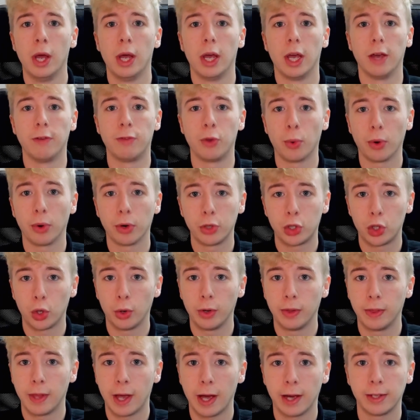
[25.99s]
If you want to
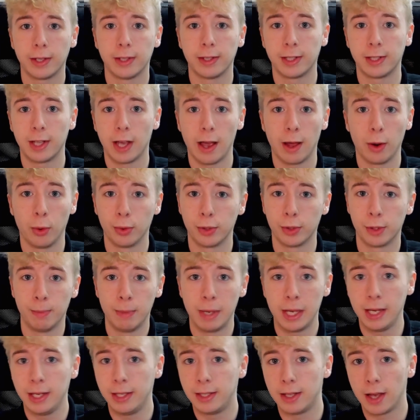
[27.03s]
join that, say hello to
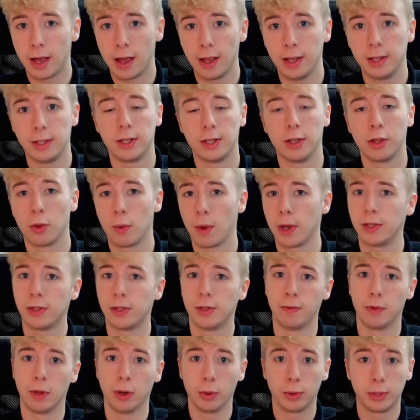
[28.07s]
me, Tez, and the rest
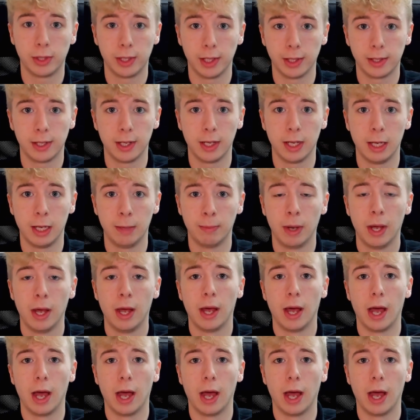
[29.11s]
of the Luxia team.